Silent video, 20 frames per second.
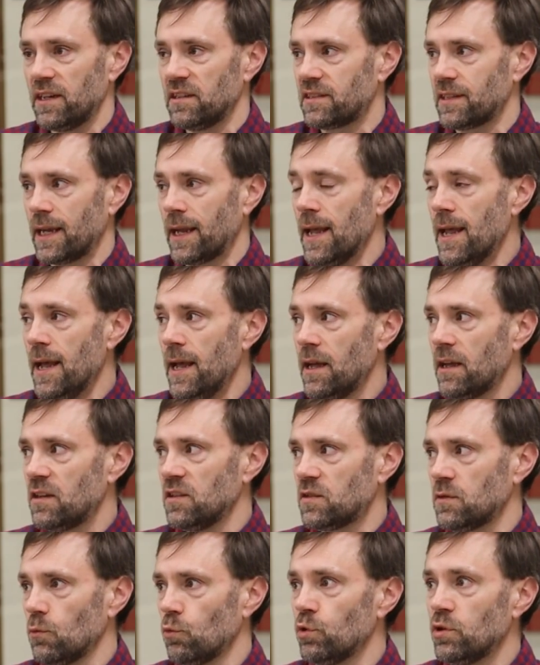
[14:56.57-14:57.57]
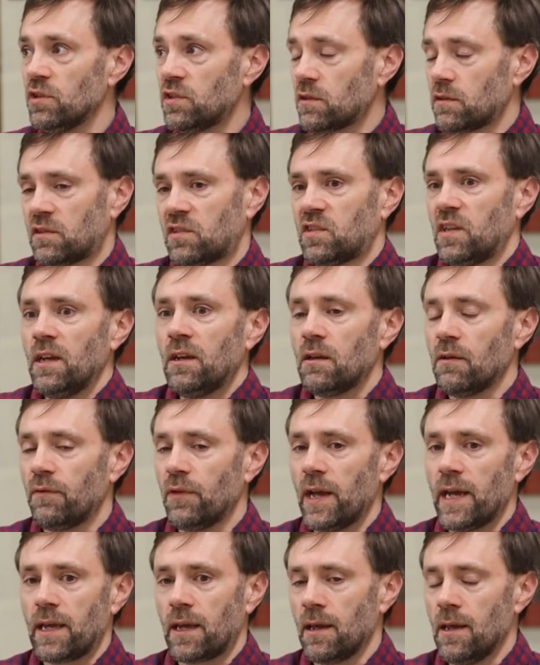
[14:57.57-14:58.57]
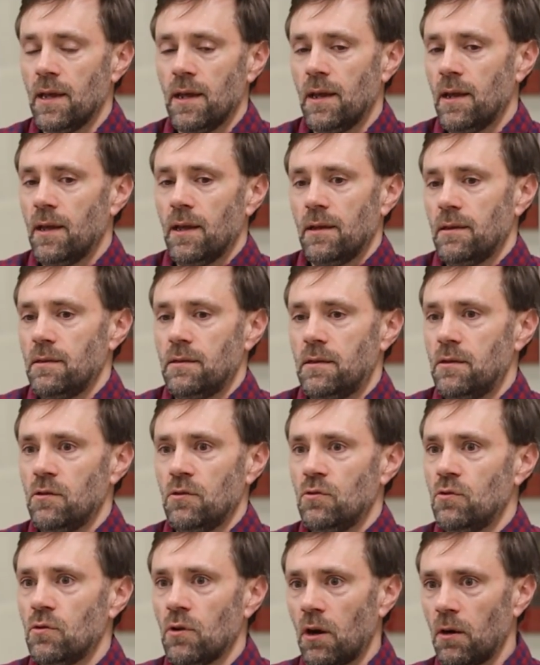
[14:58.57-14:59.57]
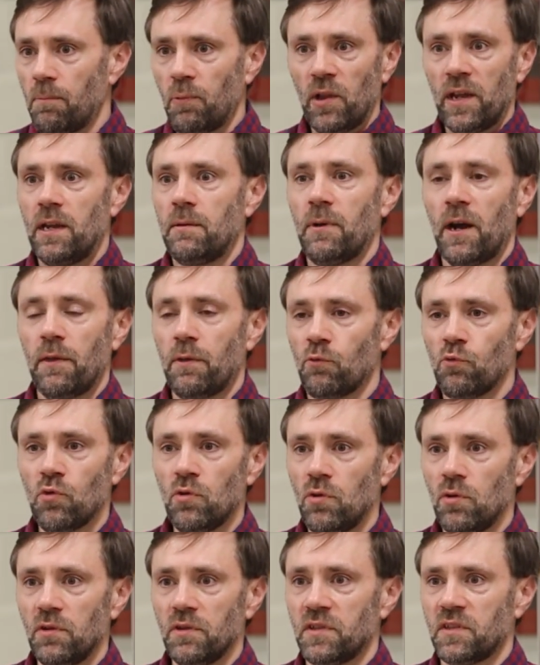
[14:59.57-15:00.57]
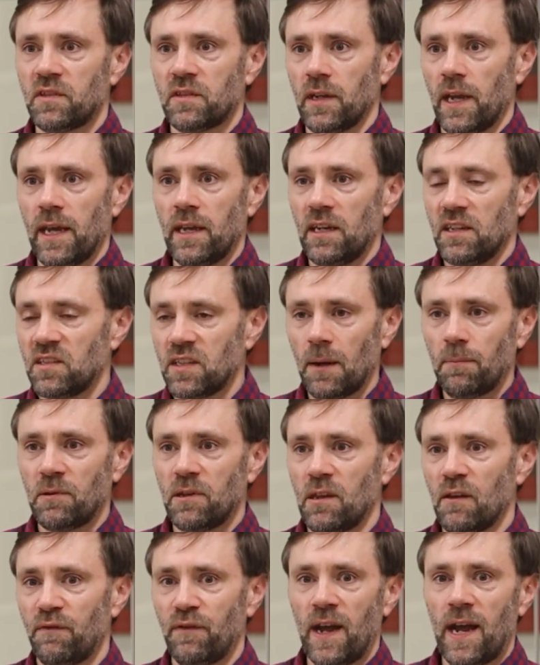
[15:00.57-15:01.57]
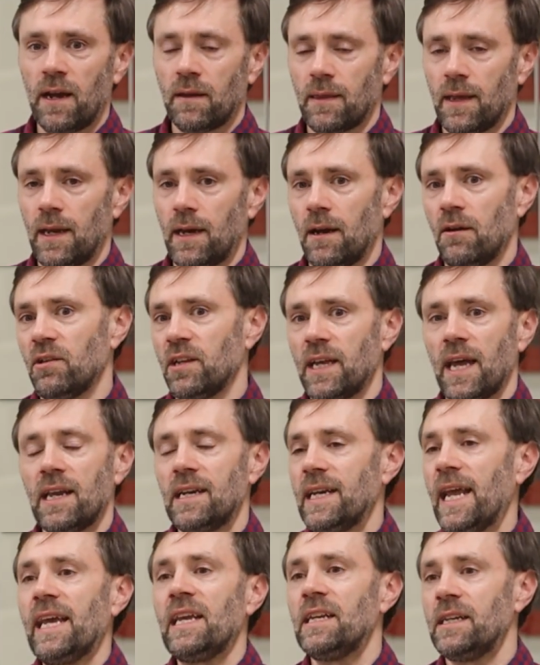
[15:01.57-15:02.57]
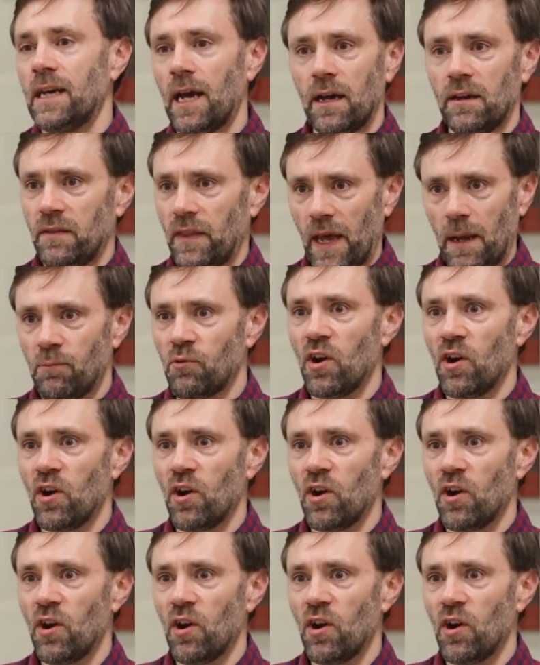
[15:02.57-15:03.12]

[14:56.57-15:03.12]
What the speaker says: It's like because we're just sick of like you are playing by the rules and accepting the fact that I only got an 89 in that